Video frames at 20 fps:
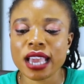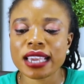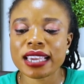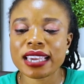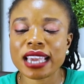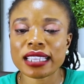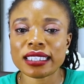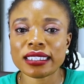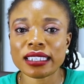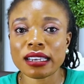
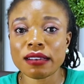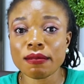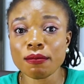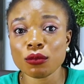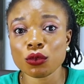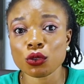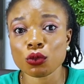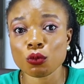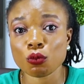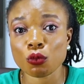Getting
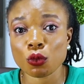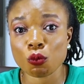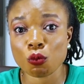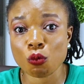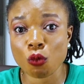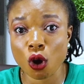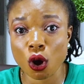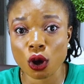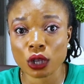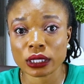
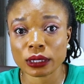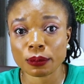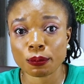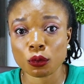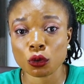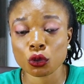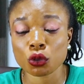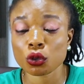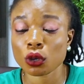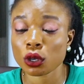
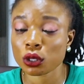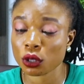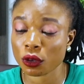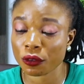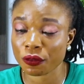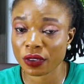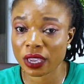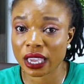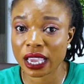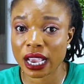multiple sources
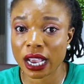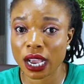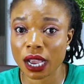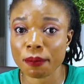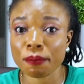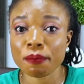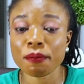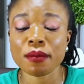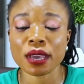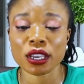of
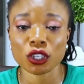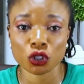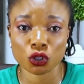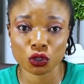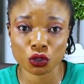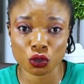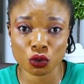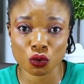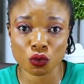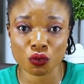income
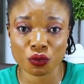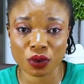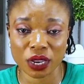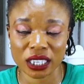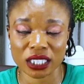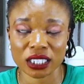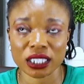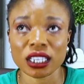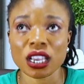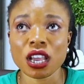makes you
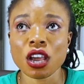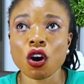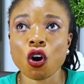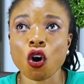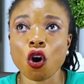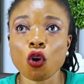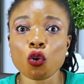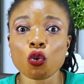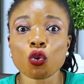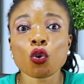rich
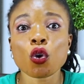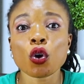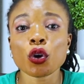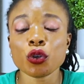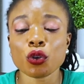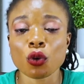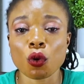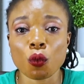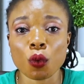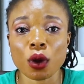or grow
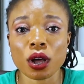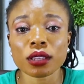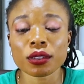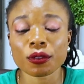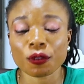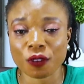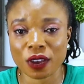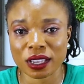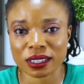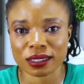your wealth
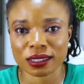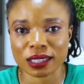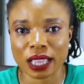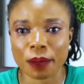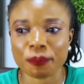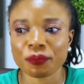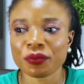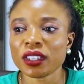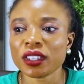faster.